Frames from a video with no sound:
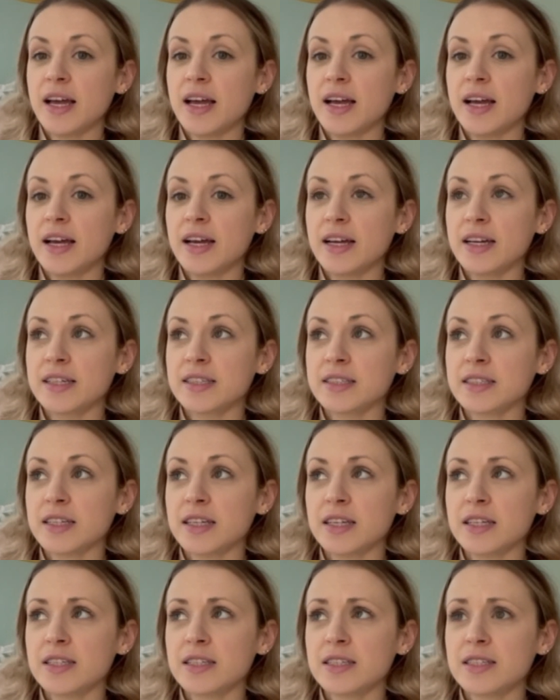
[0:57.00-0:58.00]
And
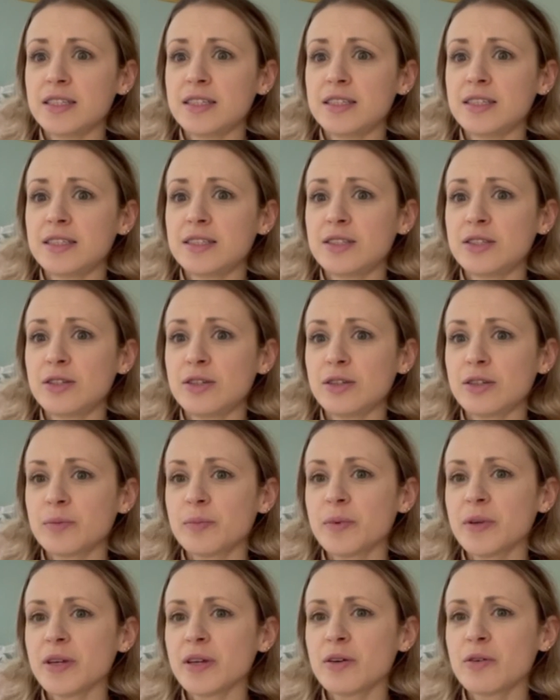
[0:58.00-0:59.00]
it took
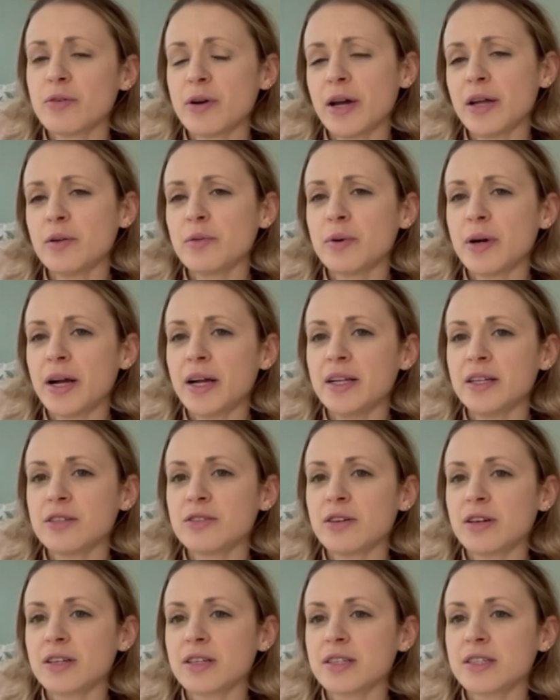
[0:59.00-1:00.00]
me quite a while
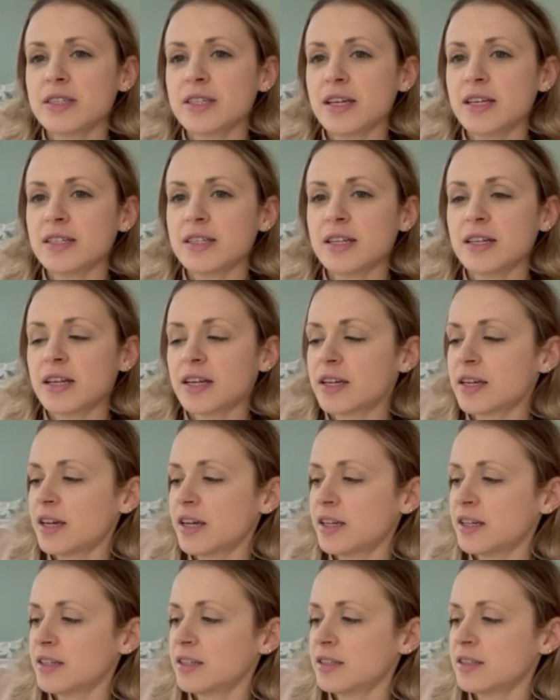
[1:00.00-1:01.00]
to understand that I
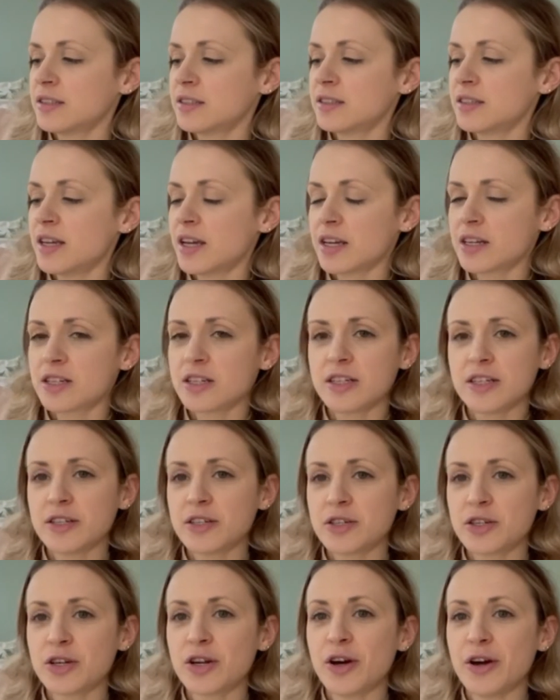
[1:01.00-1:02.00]
can actually
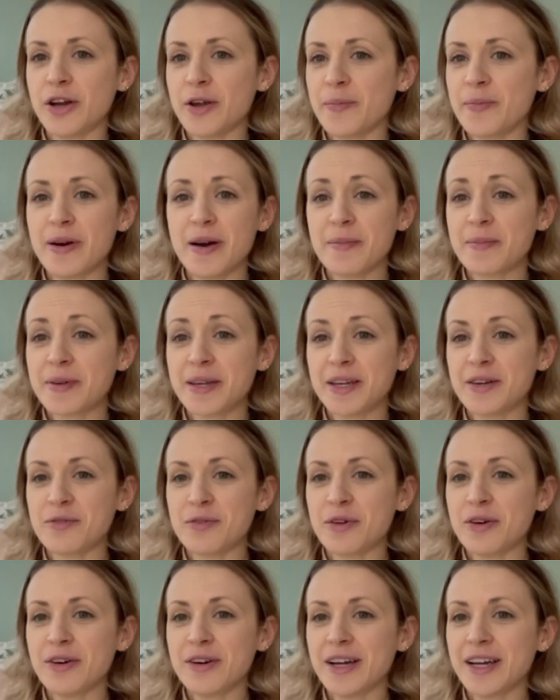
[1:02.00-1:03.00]
enjoy pumpkin
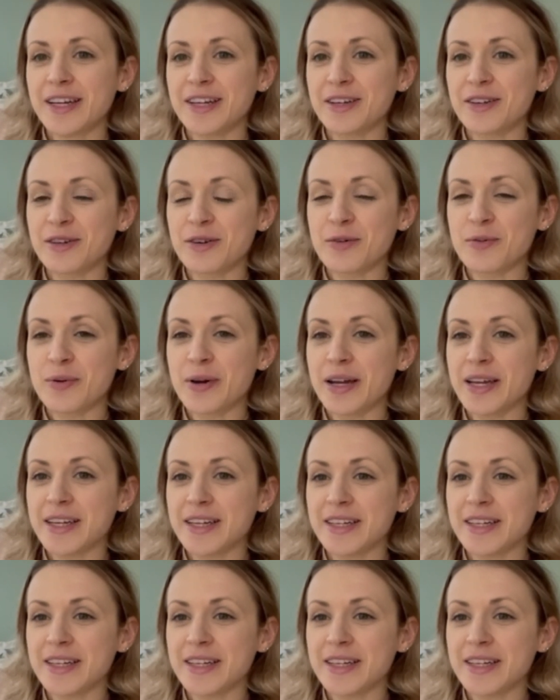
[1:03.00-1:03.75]
raw. I don't know why.